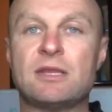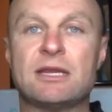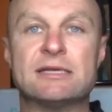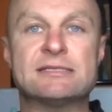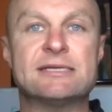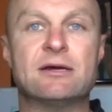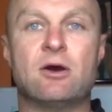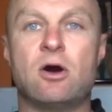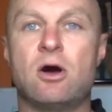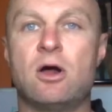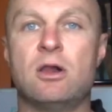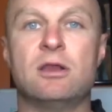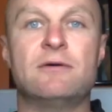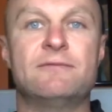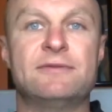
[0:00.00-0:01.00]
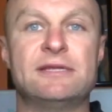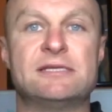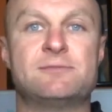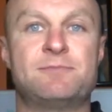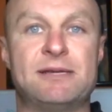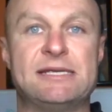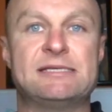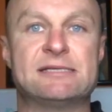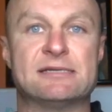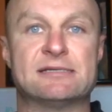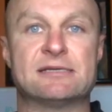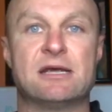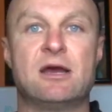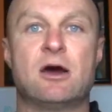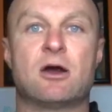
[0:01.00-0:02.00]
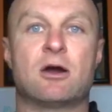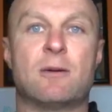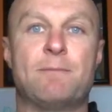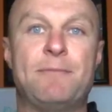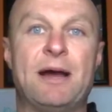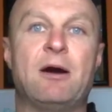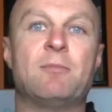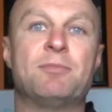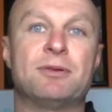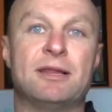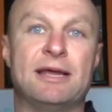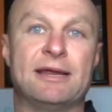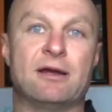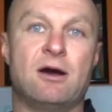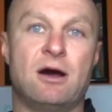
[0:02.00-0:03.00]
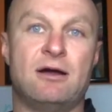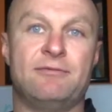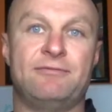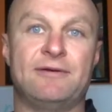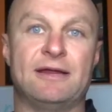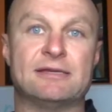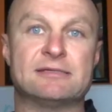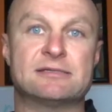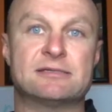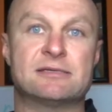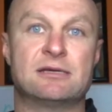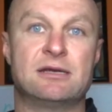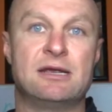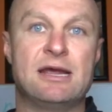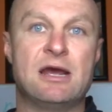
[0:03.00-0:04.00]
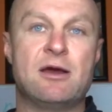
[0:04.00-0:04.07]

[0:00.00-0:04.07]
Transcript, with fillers: You see, all of these pieces are about playing offense.